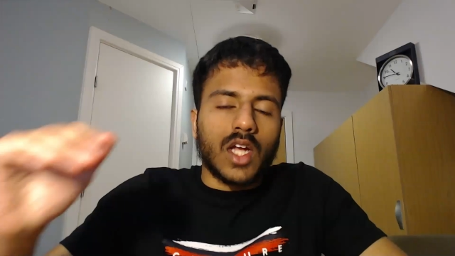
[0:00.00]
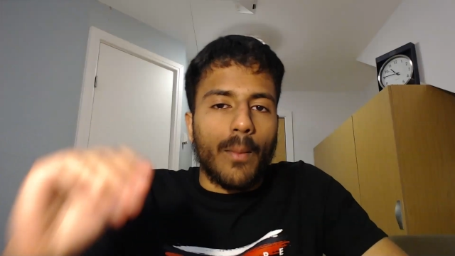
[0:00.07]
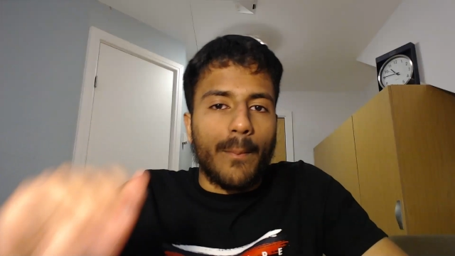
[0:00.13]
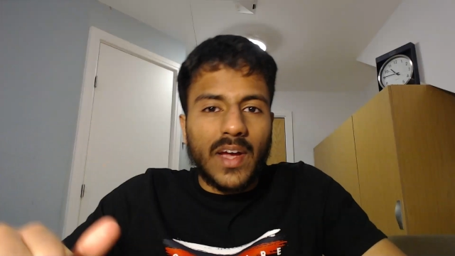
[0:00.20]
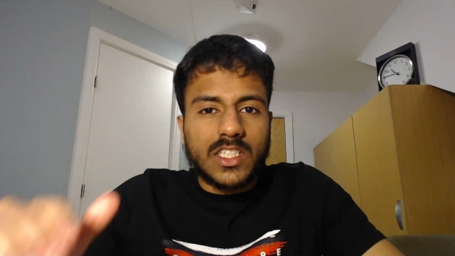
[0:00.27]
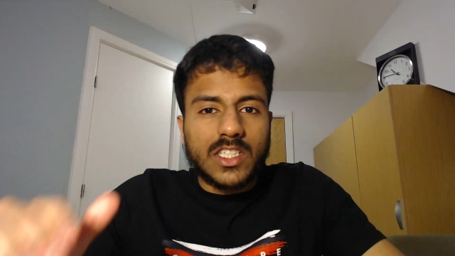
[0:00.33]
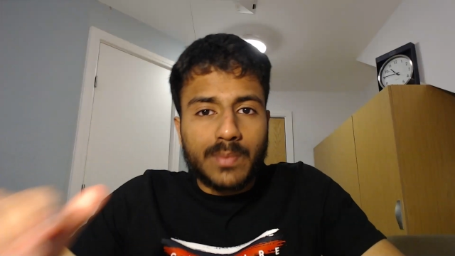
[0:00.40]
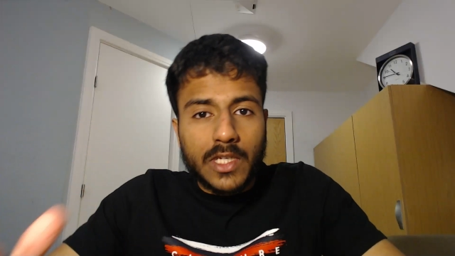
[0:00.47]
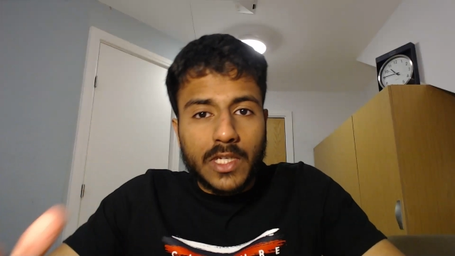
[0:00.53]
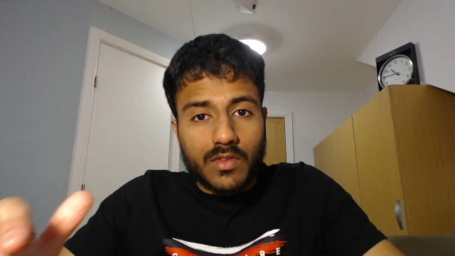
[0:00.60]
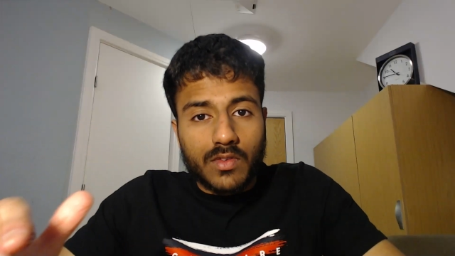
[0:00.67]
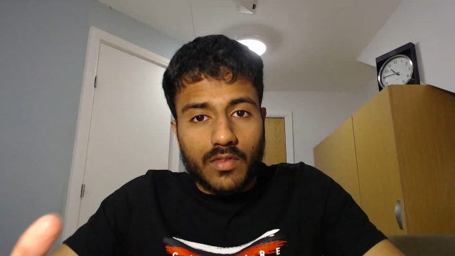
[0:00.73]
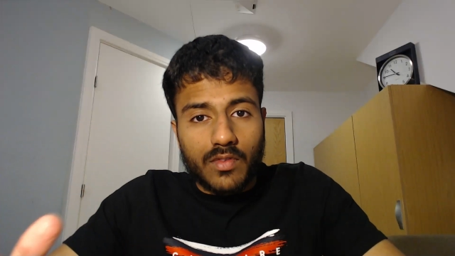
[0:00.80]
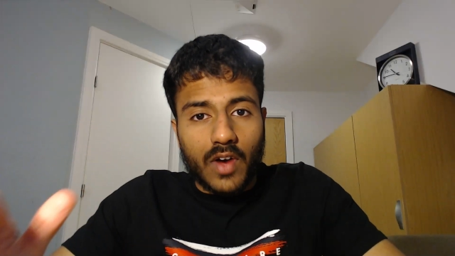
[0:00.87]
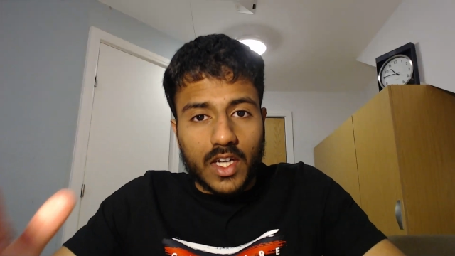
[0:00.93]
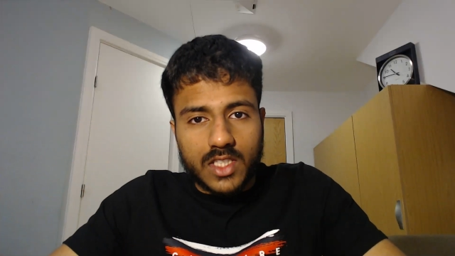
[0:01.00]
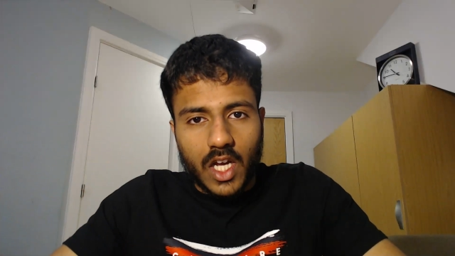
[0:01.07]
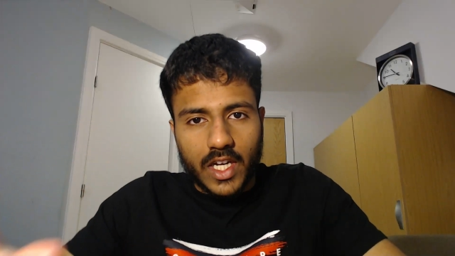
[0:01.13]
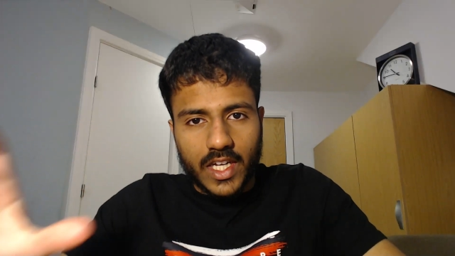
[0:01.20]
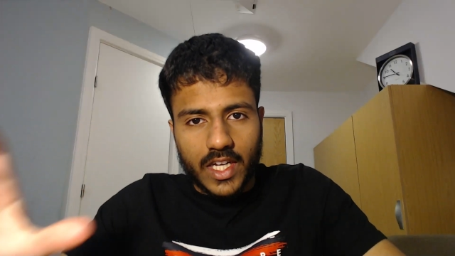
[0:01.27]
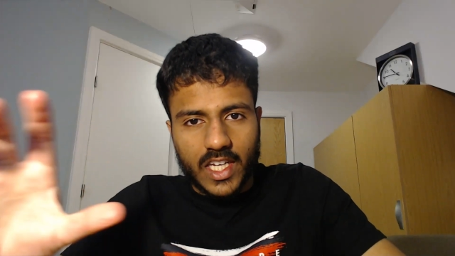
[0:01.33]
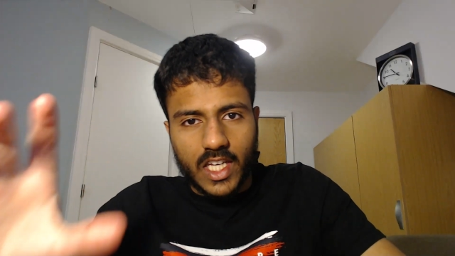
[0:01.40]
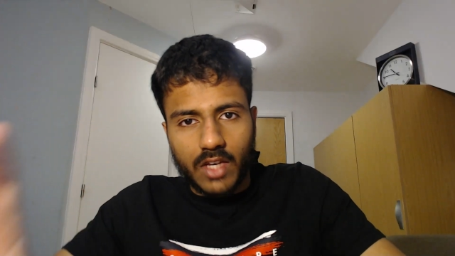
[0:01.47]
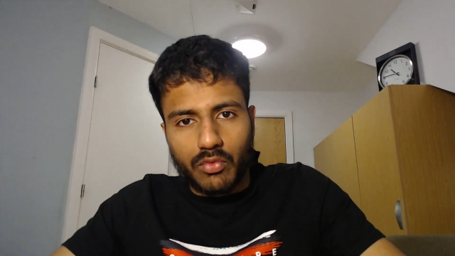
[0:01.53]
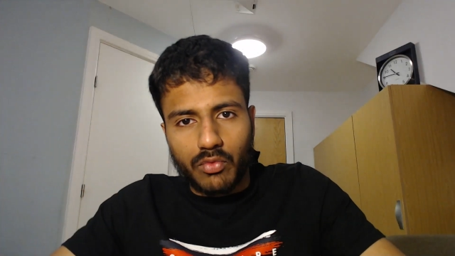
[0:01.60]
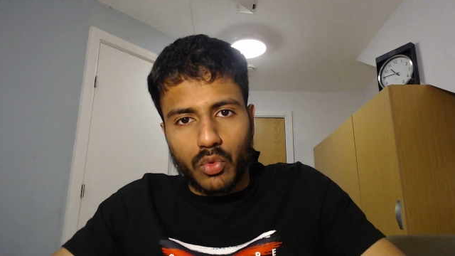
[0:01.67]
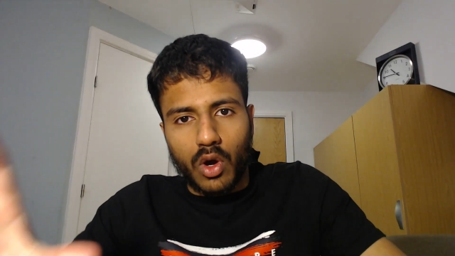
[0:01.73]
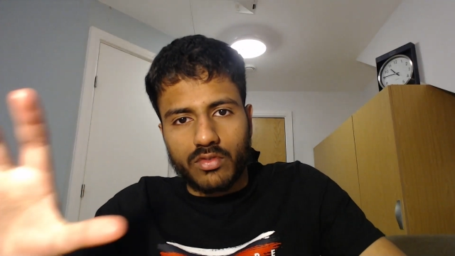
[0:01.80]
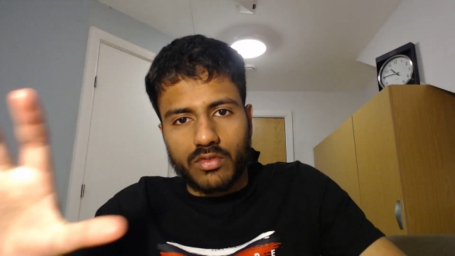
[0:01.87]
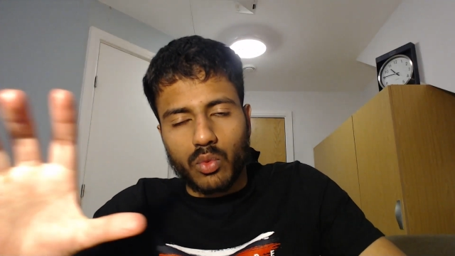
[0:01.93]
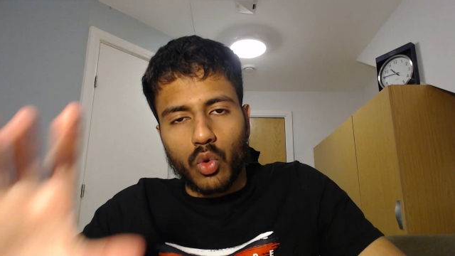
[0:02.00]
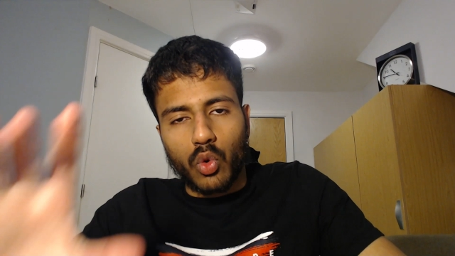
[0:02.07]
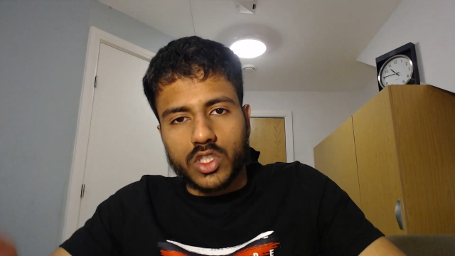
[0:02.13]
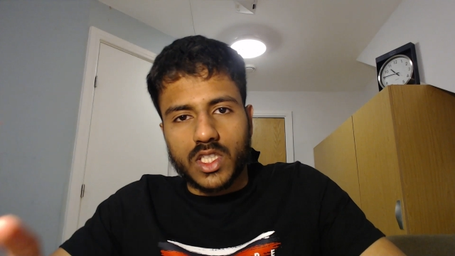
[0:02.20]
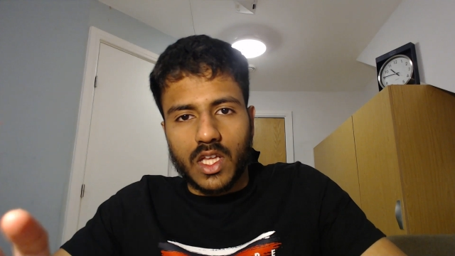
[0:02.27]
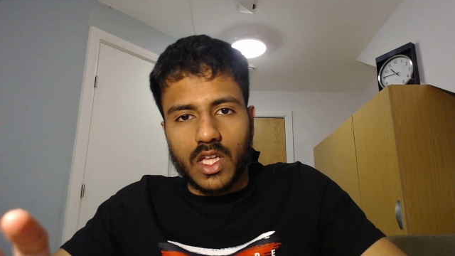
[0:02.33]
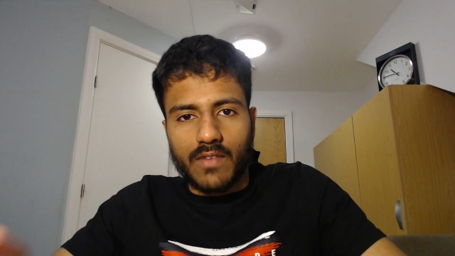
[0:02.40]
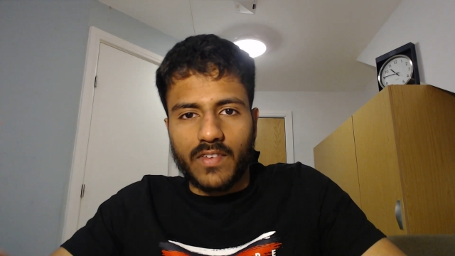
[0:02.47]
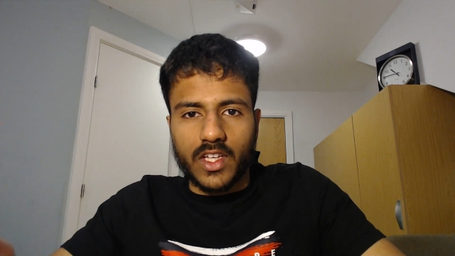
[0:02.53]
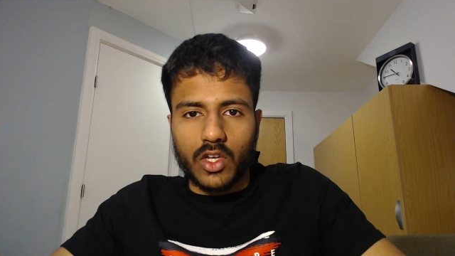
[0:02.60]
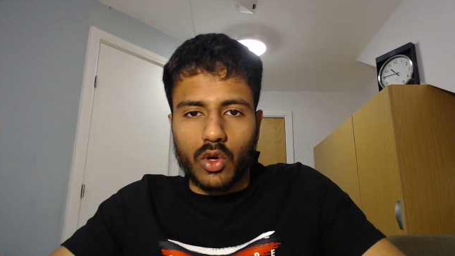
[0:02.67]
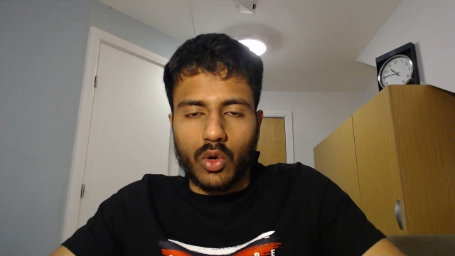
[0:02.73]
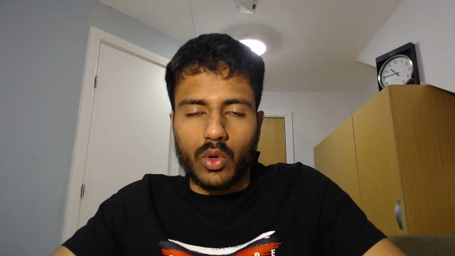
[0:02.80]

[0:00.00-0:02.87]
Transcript: the best piece of advice I can give you after watching that video